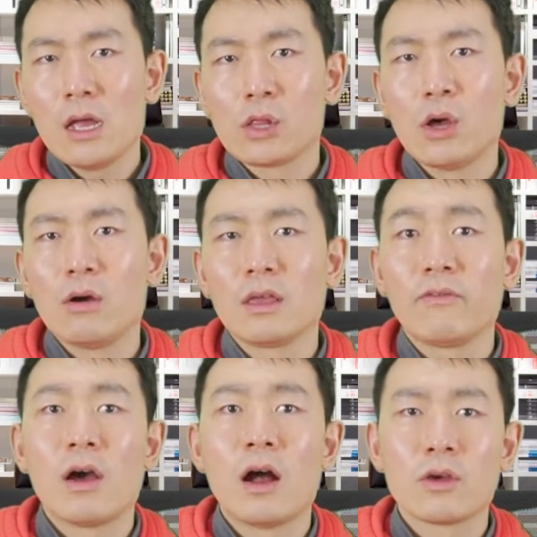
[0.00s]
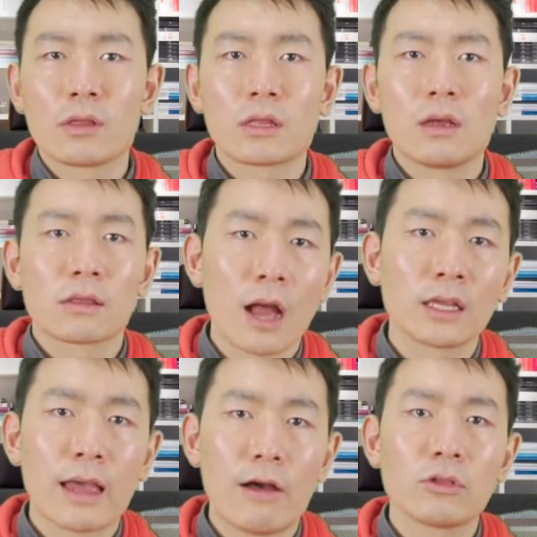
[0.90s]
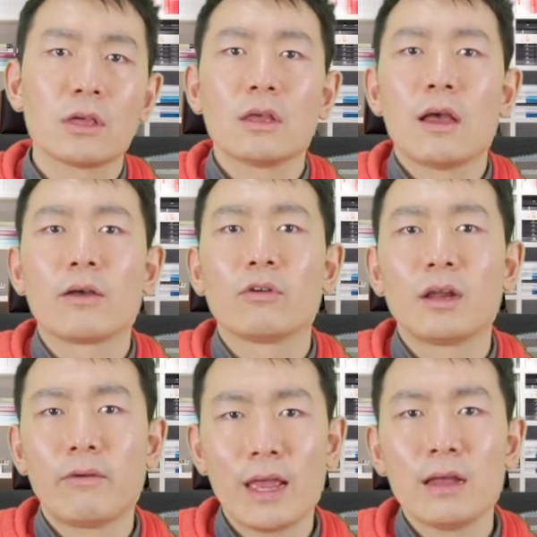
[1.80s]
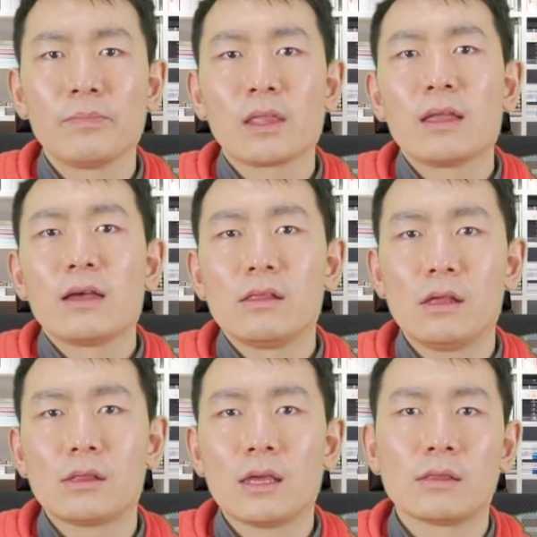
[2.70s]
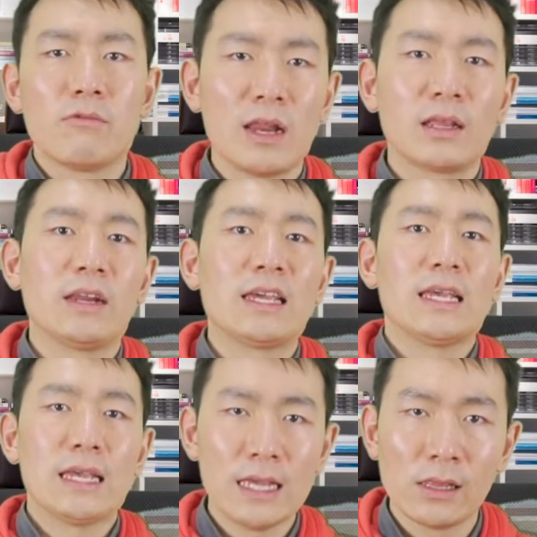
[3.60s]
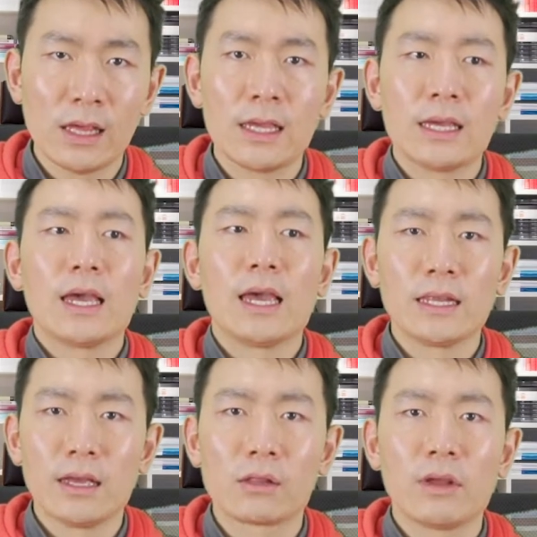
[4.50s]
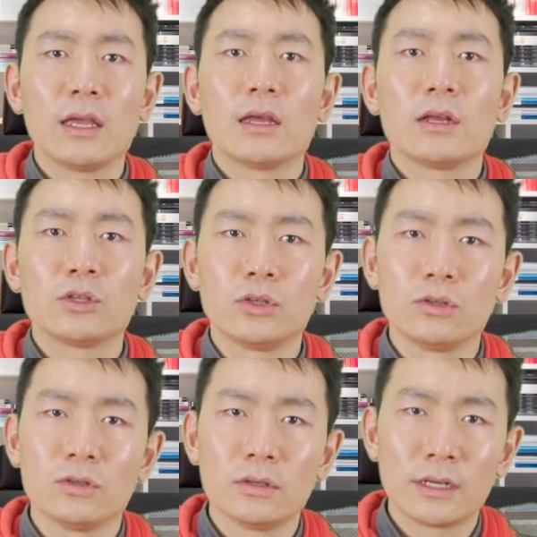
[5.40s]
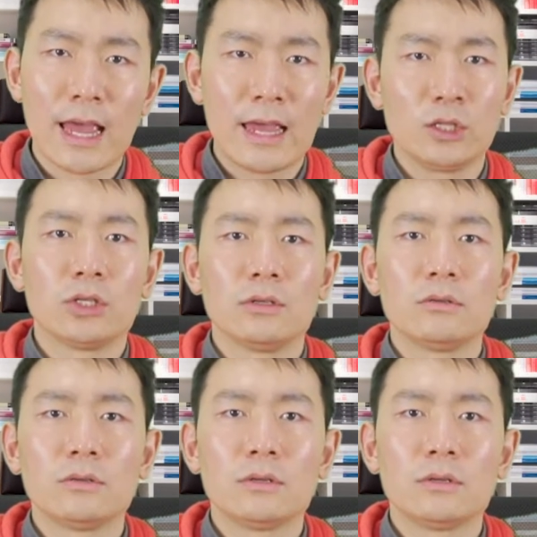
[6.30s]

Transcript: So if you are just starting out on your career, this is a relatively easy industry to get into.